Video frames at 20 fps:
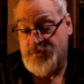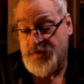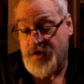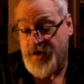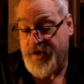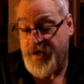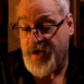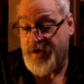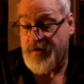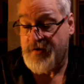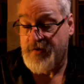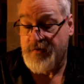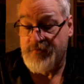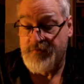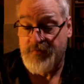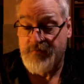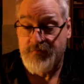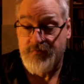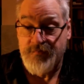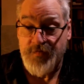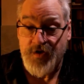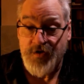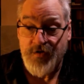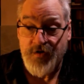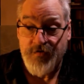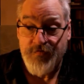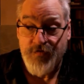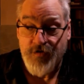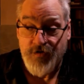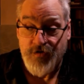again,
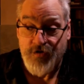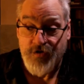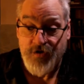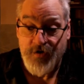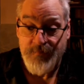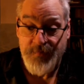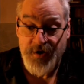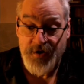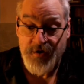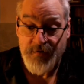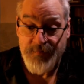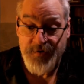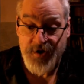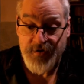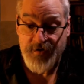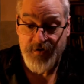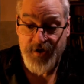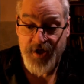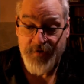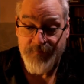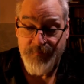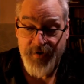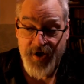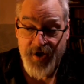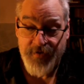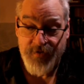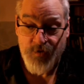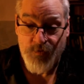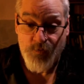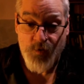if you learn a bit about
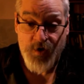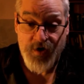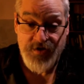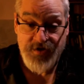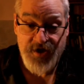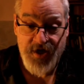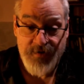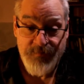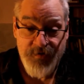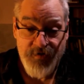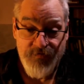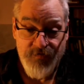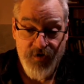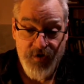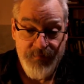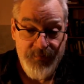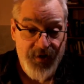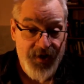empath and where it's coming from,